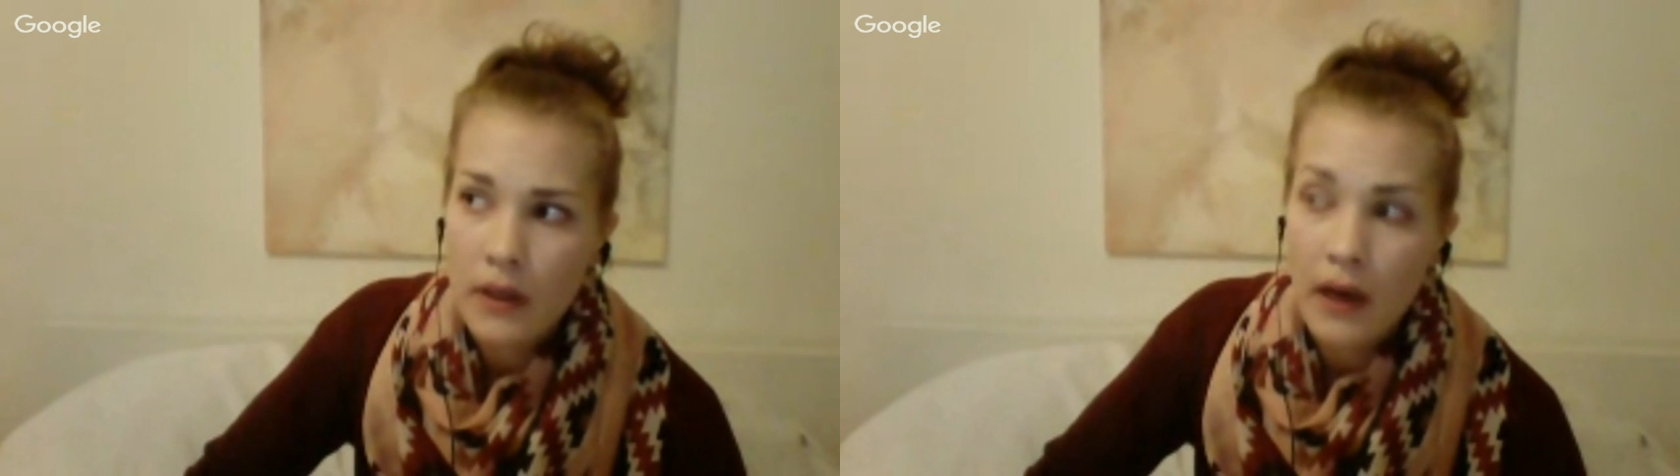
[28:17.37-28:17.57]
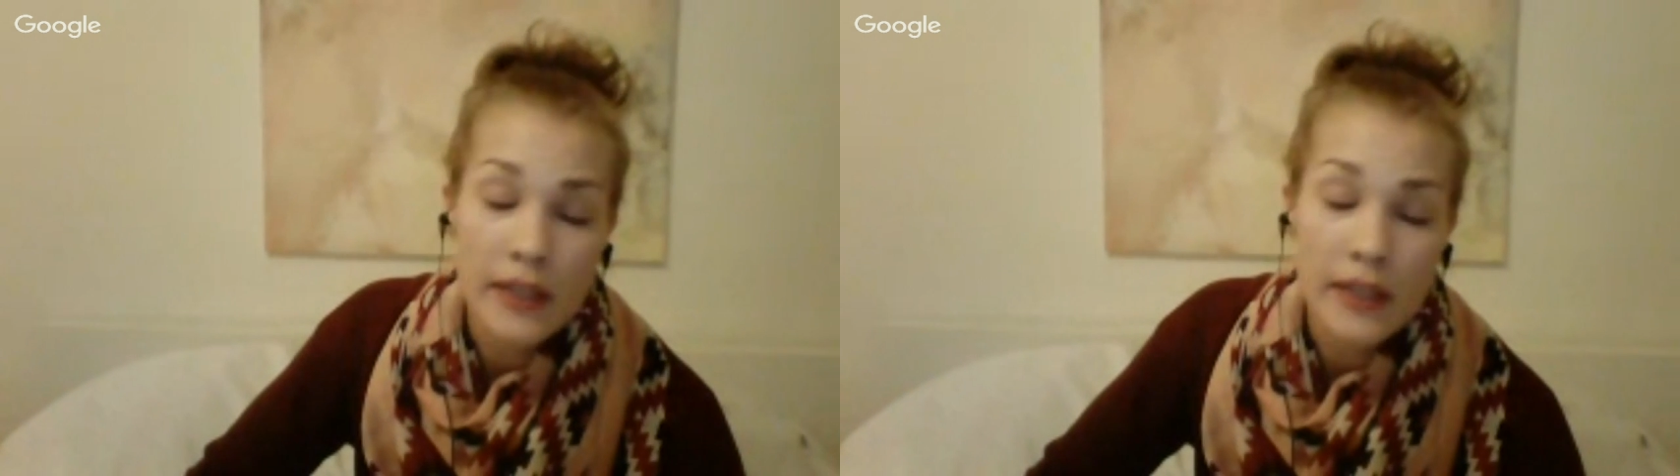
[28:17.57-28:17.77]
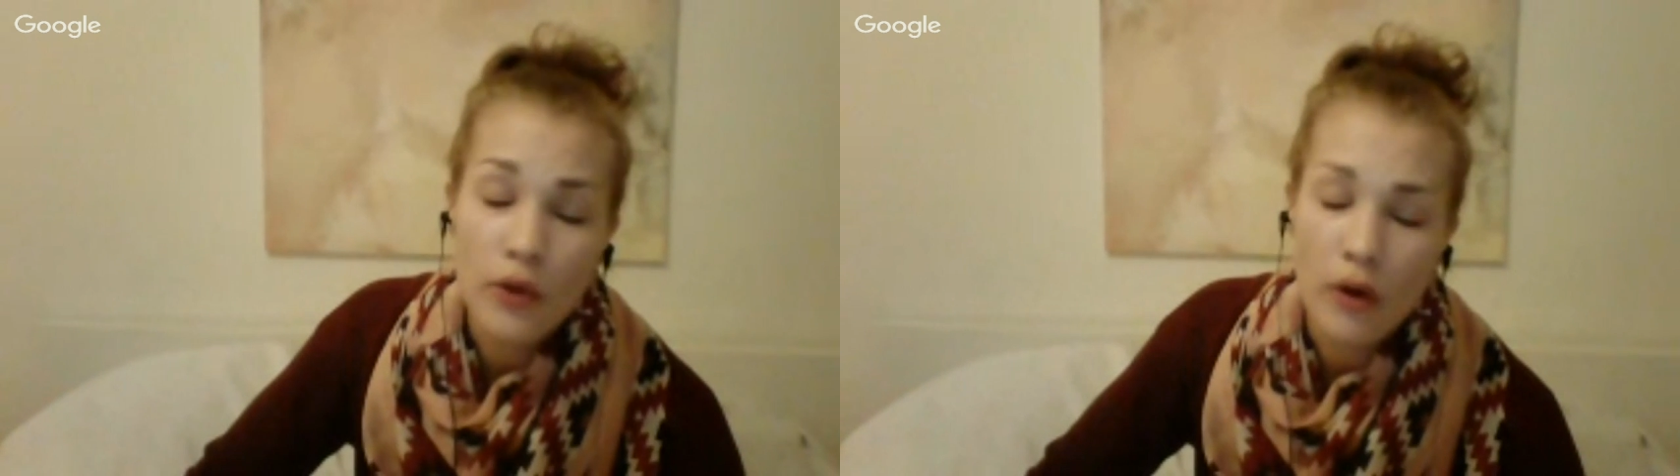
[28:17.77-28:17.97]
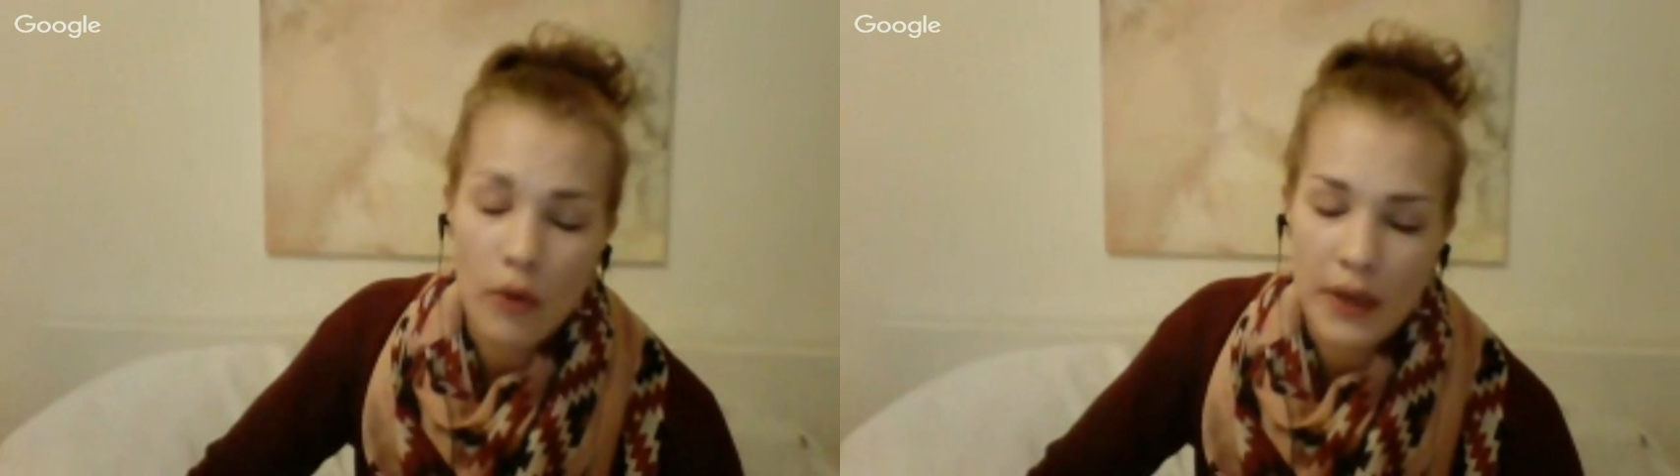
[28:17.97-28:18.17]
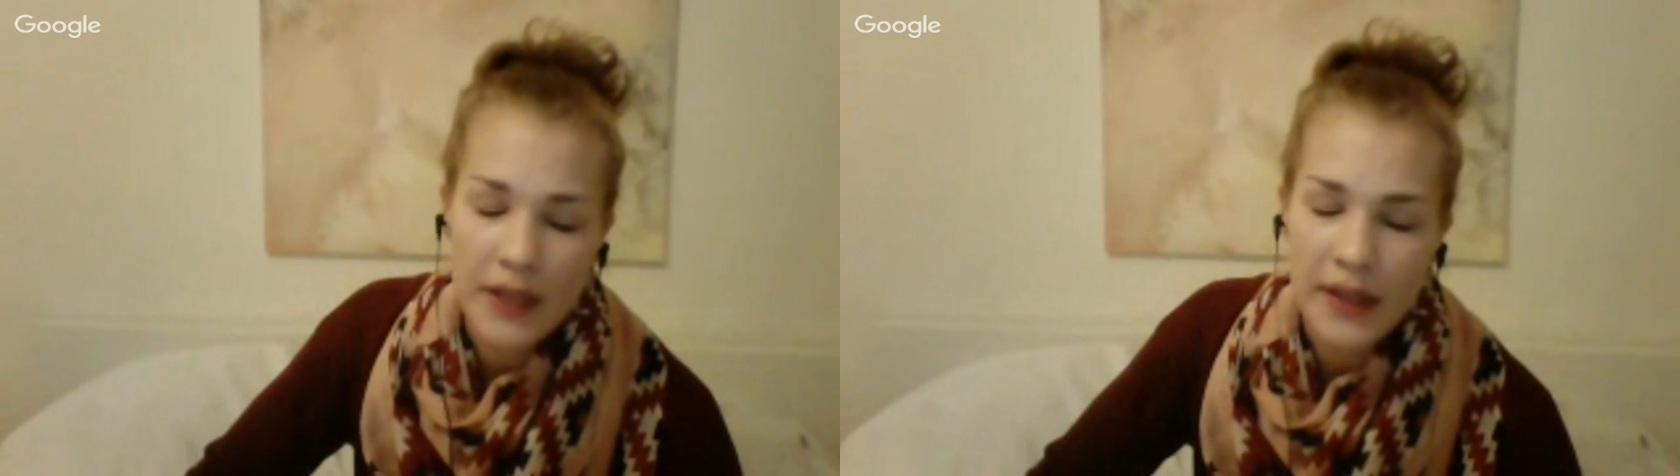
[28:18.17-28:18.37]
I knew
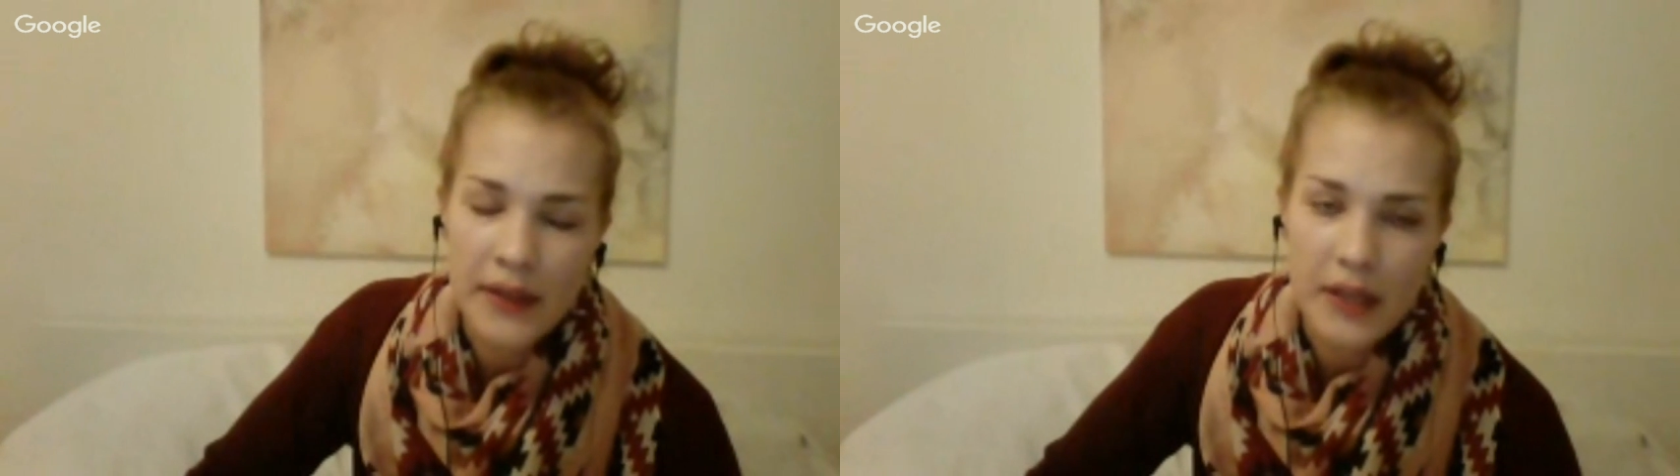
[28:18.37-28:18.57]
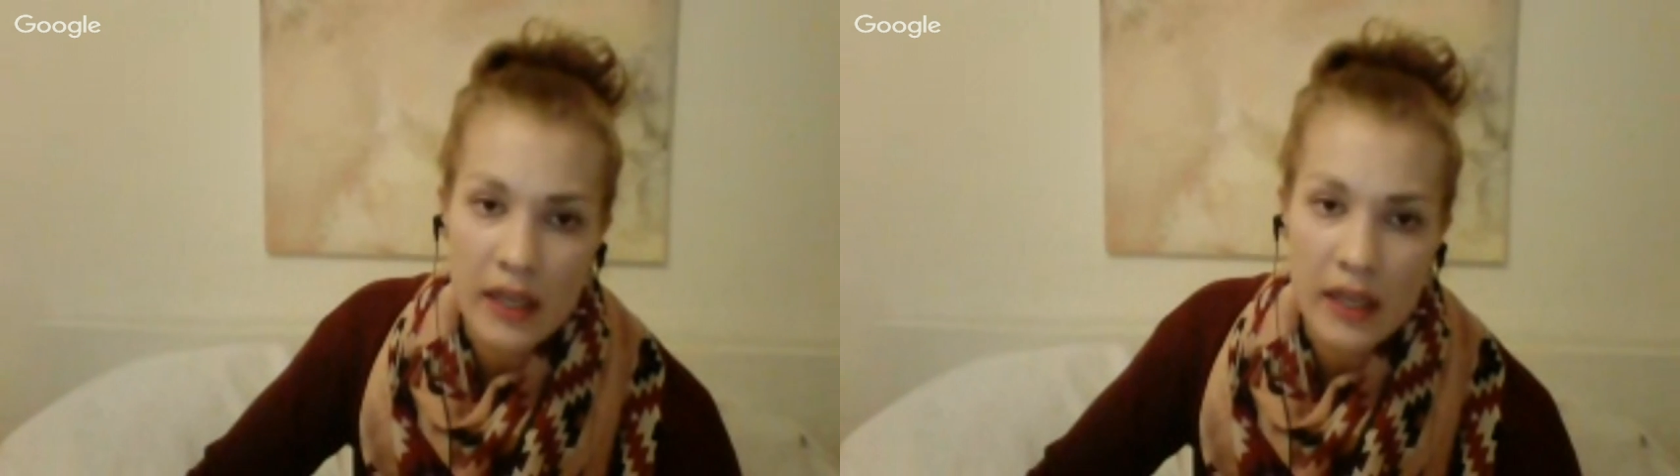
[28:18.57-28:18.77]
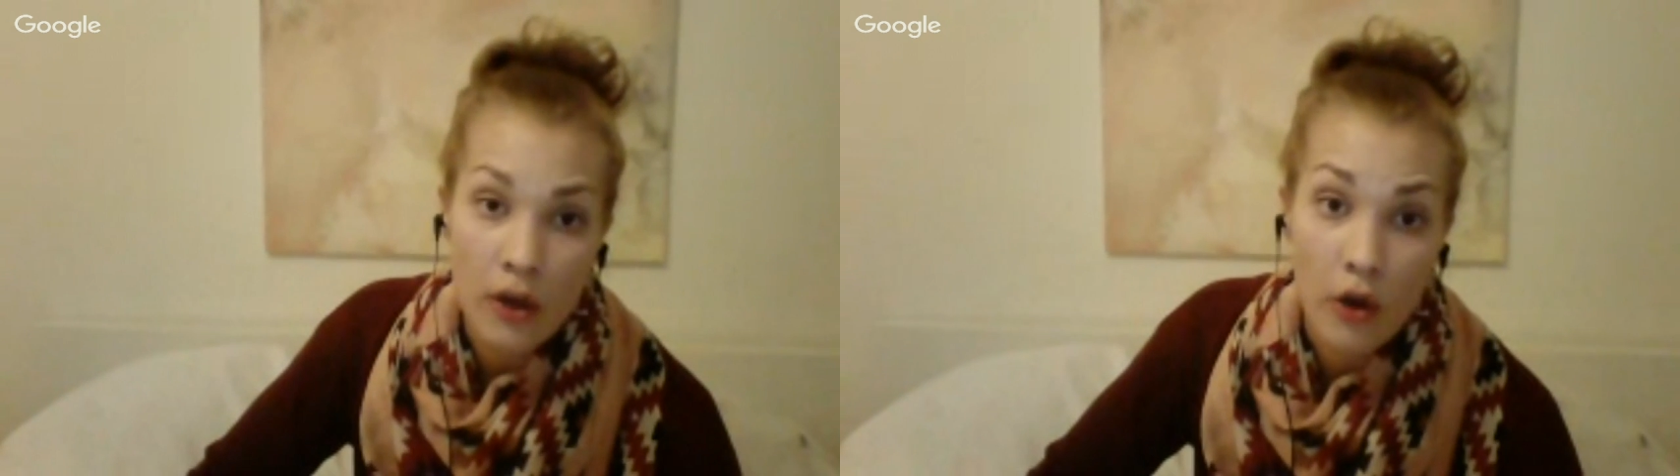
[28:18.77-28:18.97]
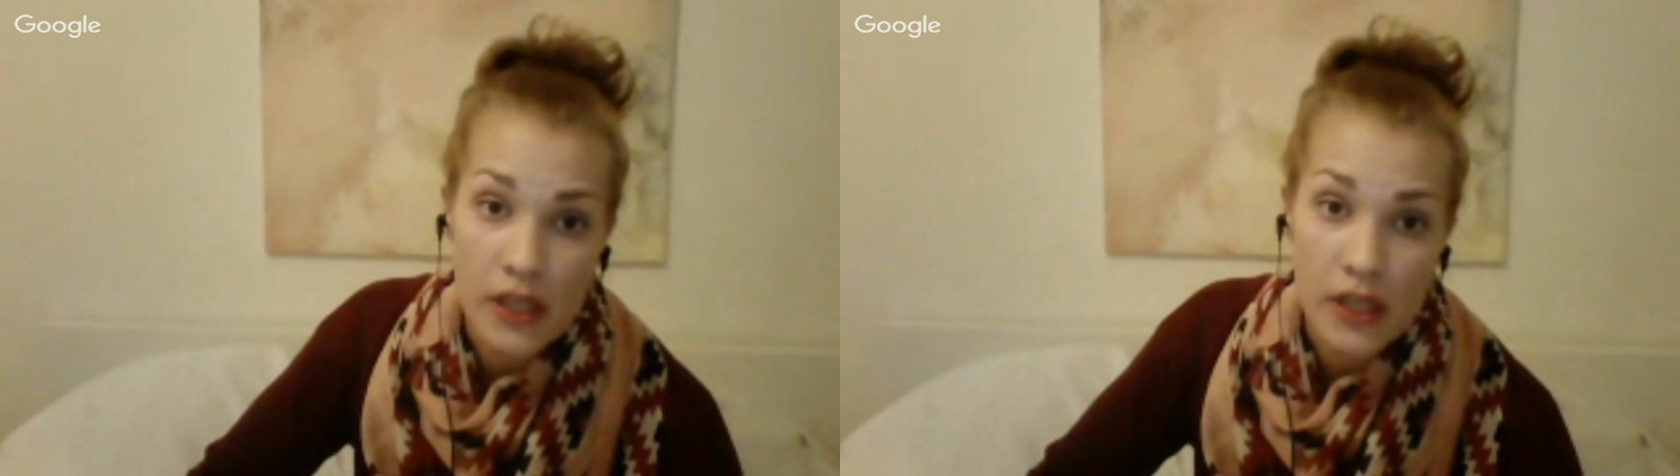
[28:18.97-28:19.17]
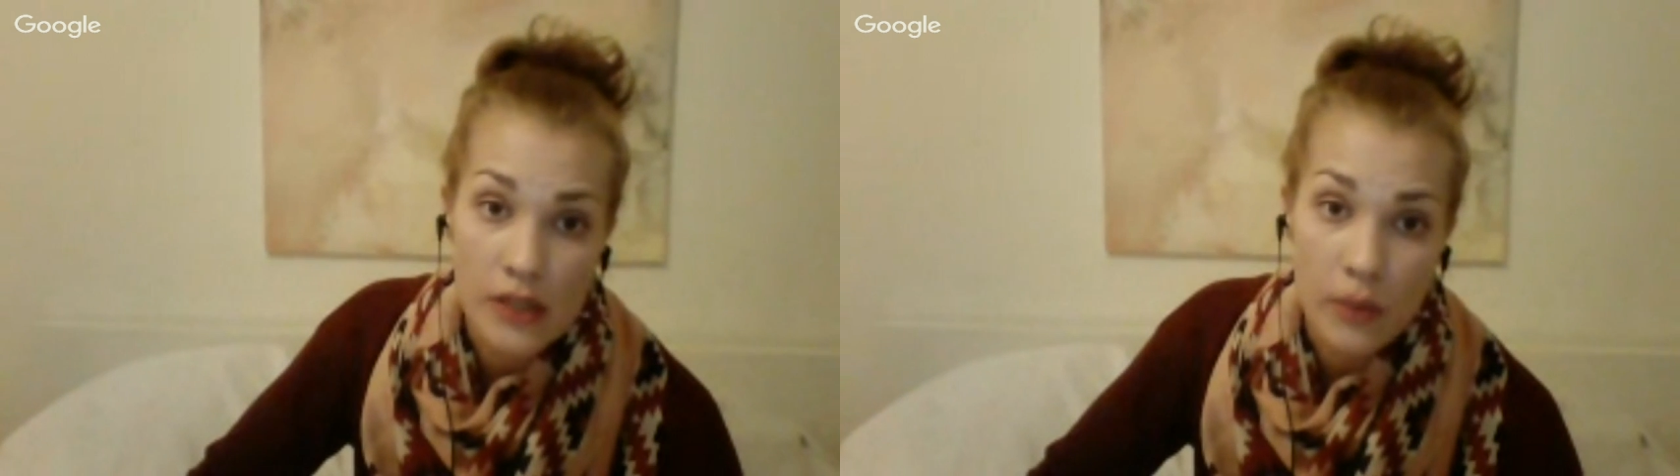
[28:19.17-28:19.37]
already then that psychology is